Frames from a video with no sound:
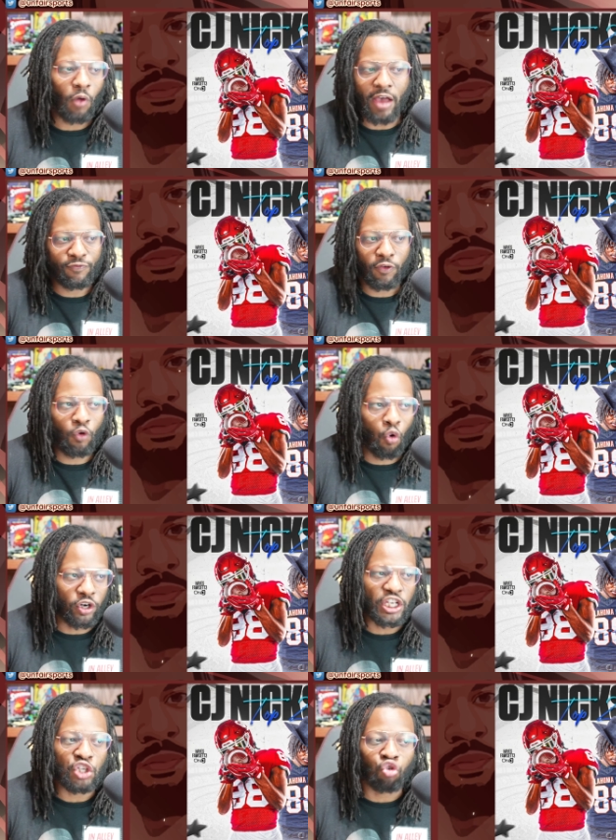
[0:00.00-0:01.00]
of
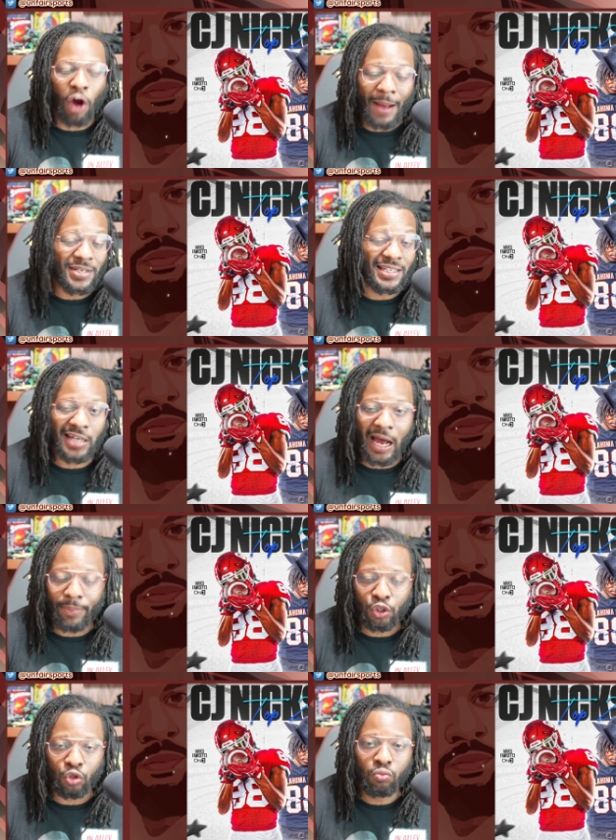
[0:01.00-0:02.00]
course, he dropped his
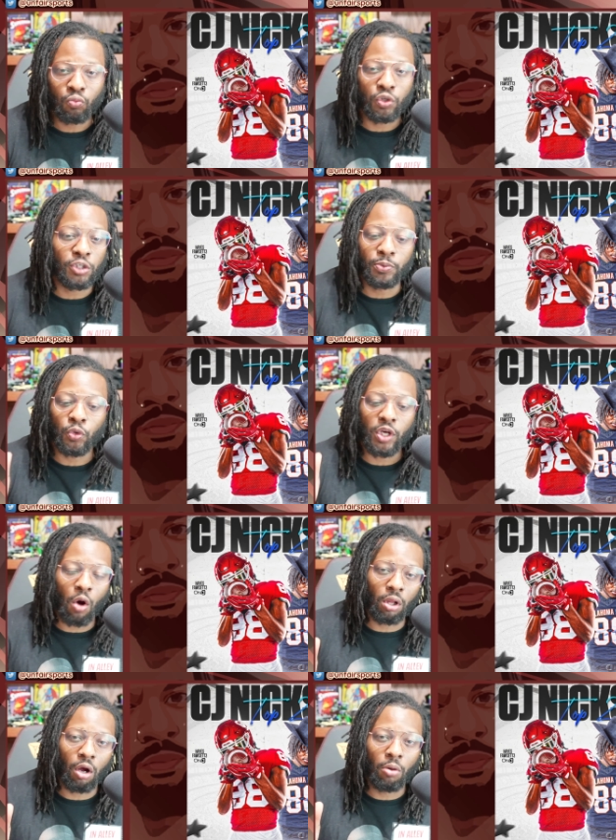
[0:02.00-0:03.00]
top 2, which is between
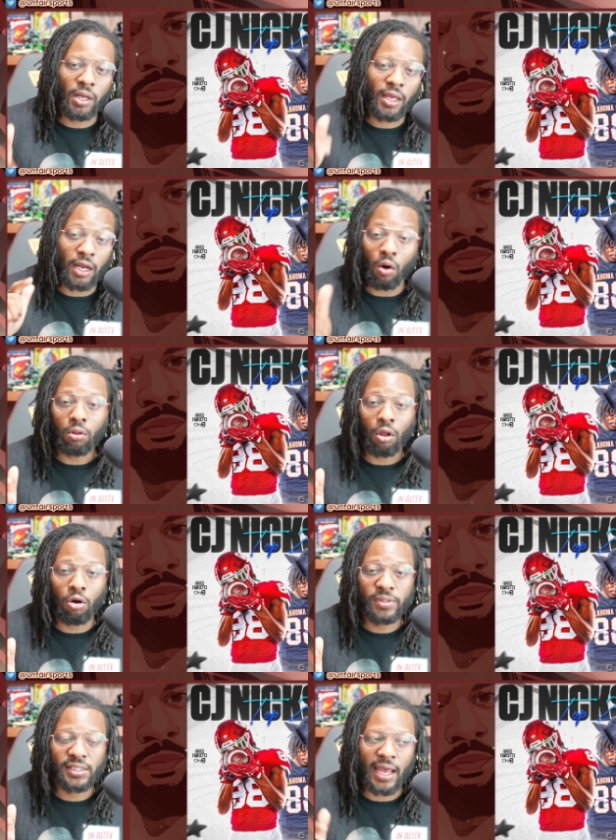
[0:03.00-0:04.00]
Oklahoma and
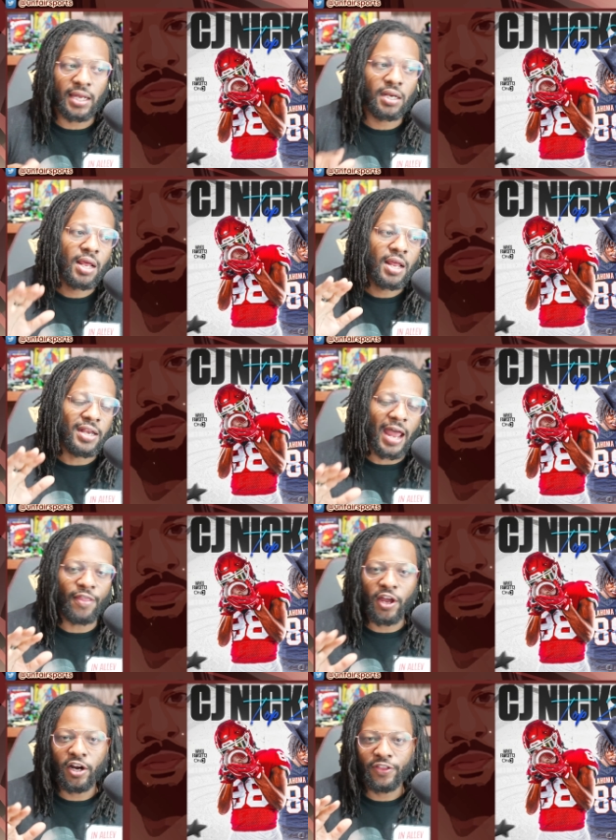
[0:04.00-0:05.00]
Oklahoma State. Now,
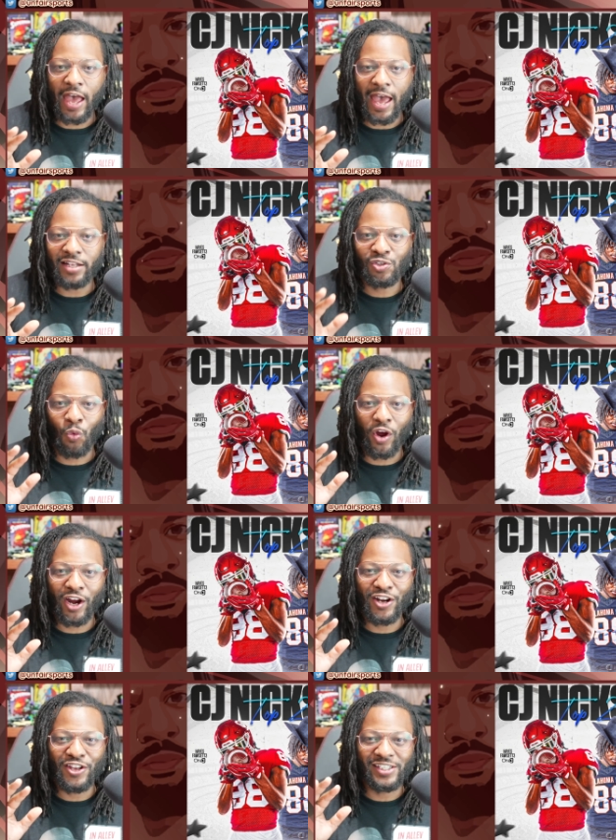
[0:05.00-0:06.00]
that's
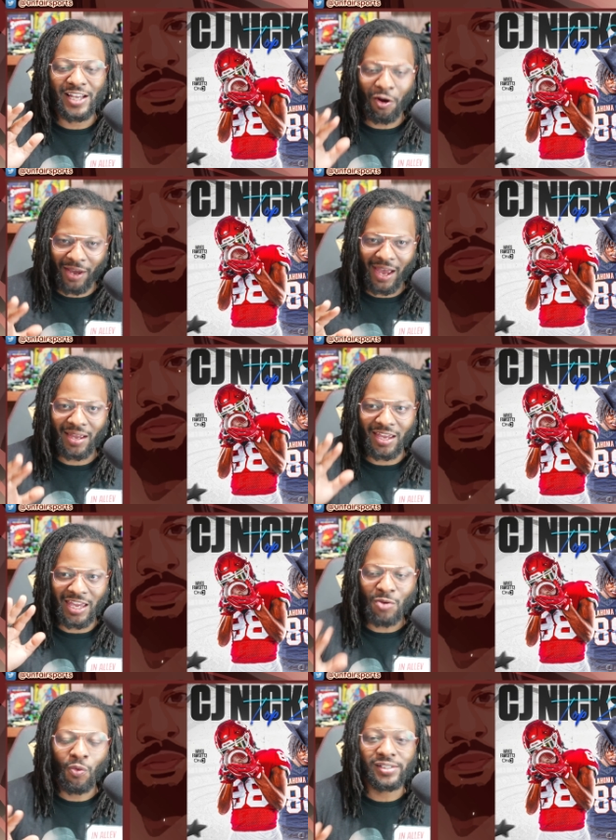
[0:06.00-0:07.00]
where you say, okay,
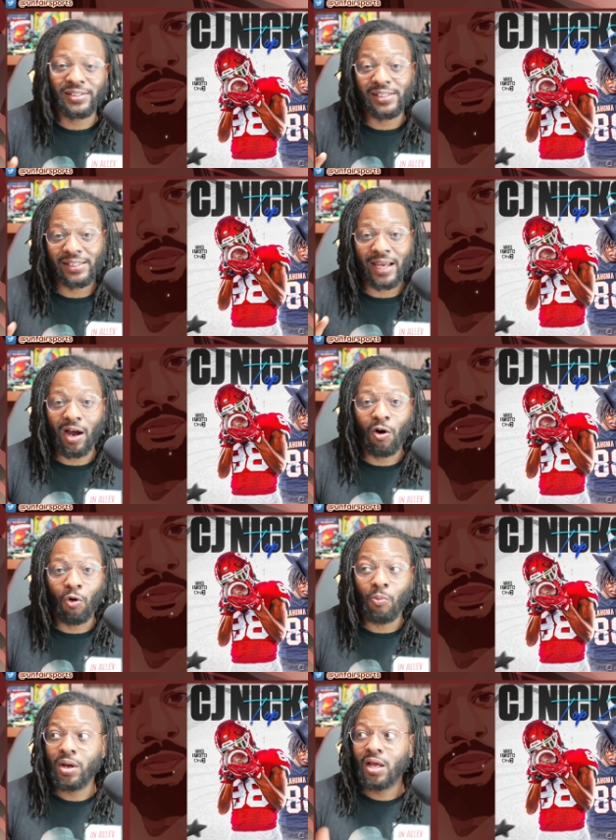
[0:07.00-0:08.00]
he wants to stay
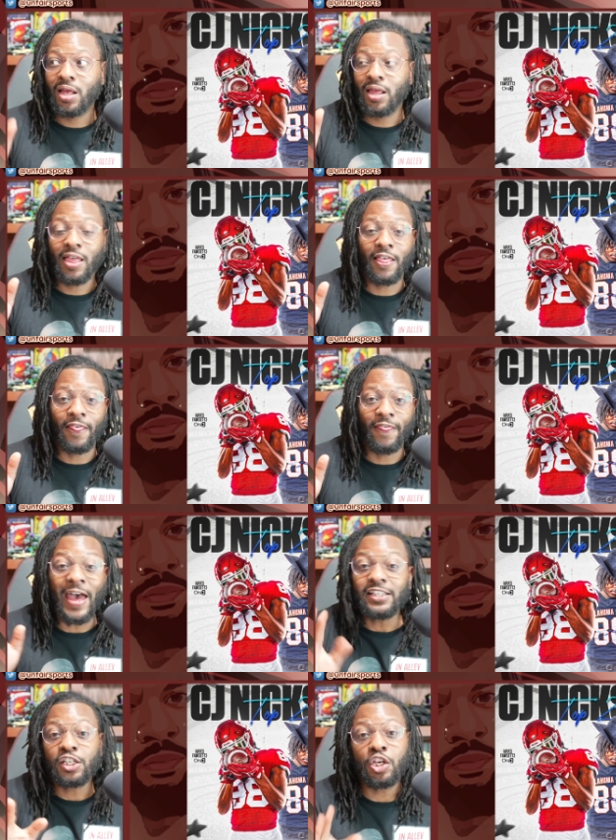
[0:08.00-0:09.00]
home.
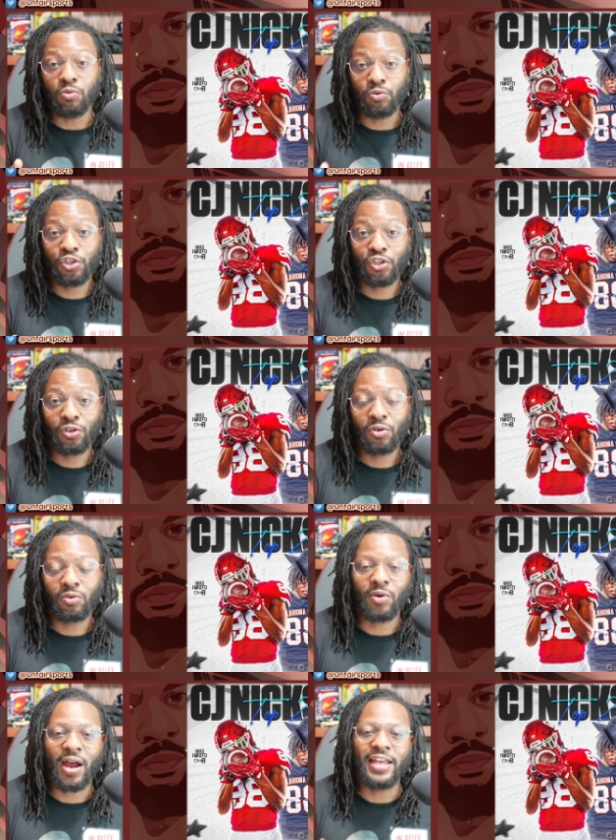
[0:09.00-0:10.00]
That's huge,
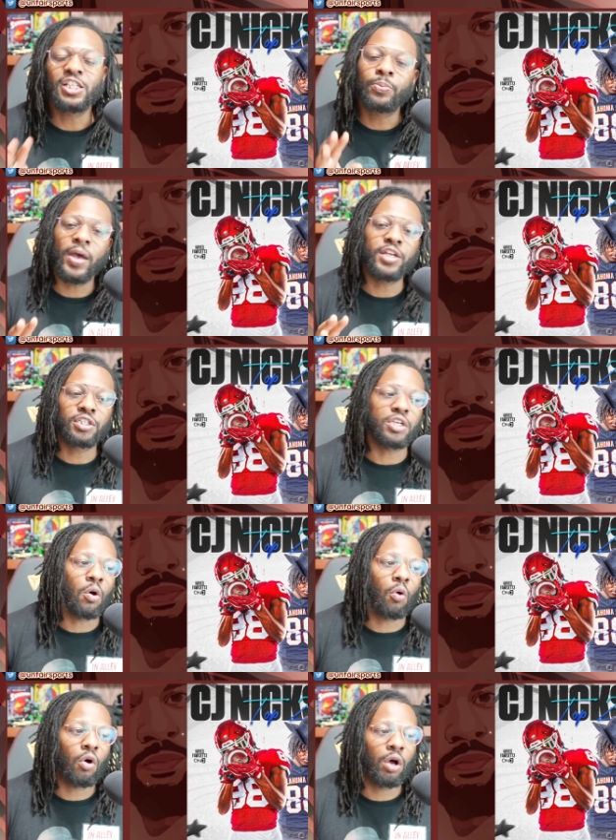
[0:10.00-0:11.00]
right? Especially
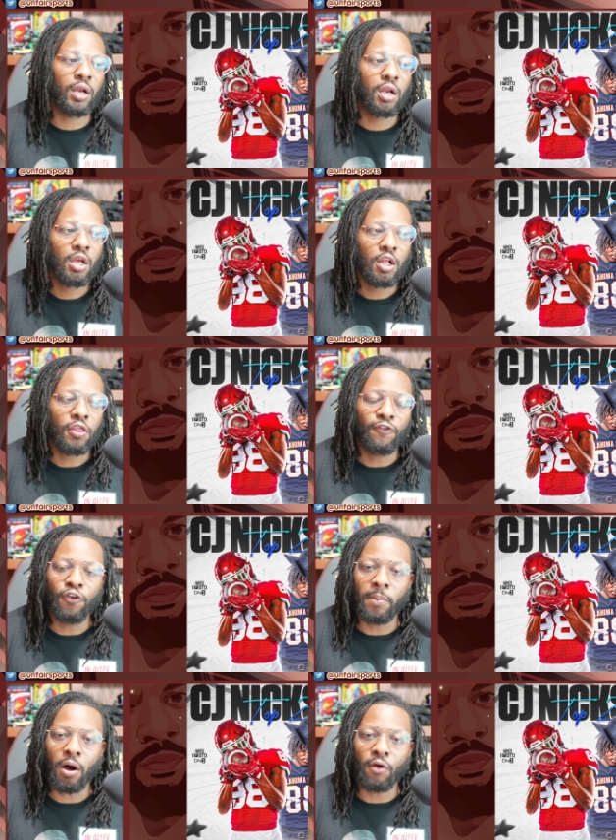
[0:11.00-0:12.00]
on the
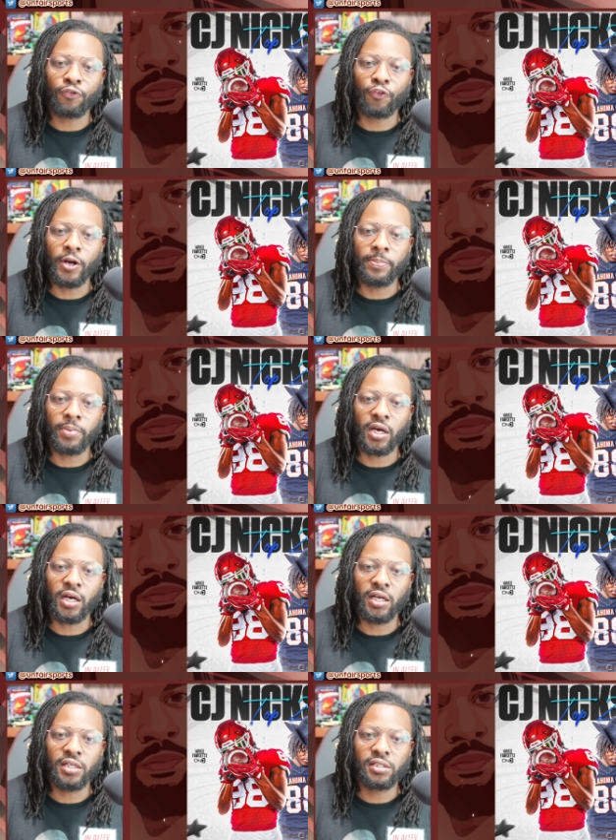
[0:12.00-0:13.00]
football front,
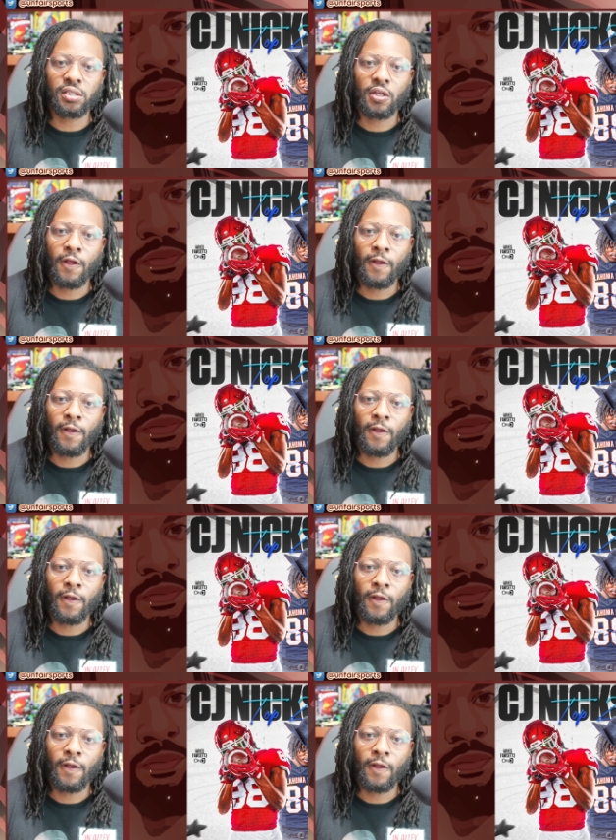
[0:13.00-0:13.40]
because